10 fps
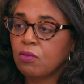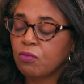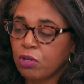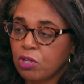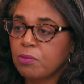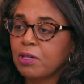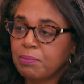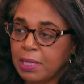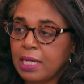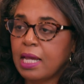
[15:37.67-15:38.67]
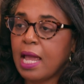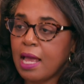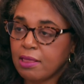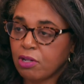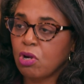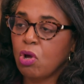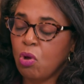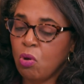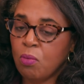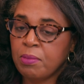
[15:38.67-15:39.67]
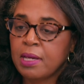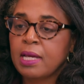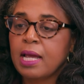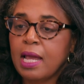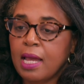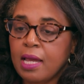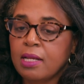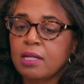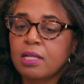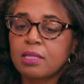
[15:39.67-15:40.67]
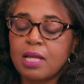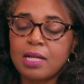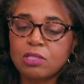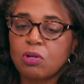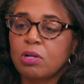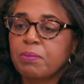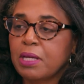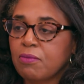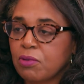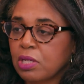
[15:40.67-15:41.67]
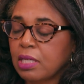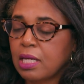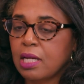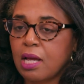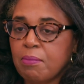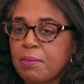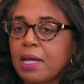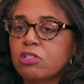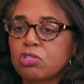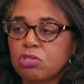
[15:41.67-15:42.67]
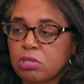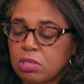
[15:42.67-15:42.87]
for UVB at their home. And that's going to be really a major